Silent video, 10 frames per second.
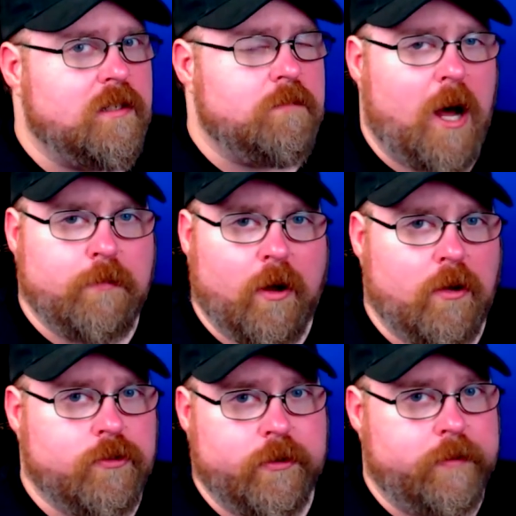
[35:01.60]
and pop
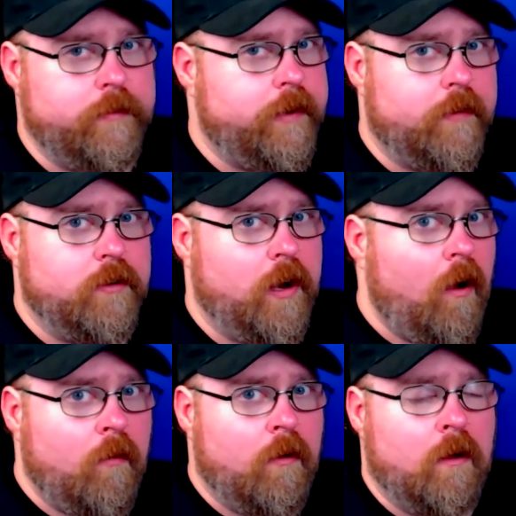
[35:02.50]
culture. You never
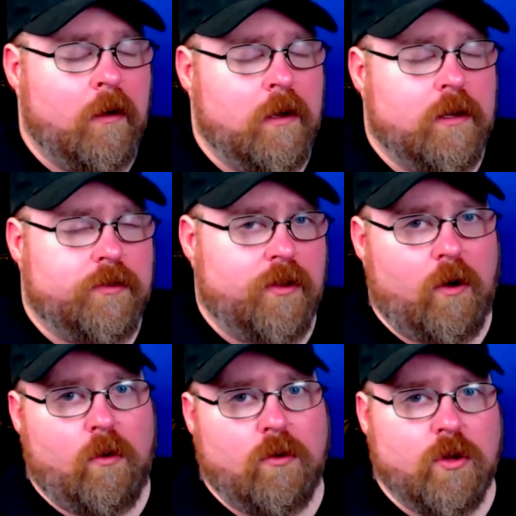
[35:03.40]
know.
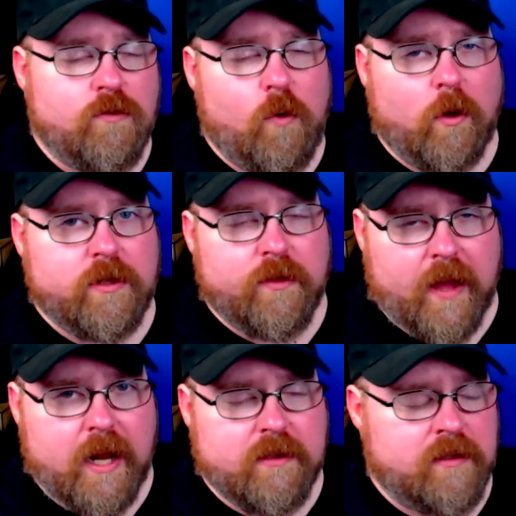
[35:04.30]
So look forward to that.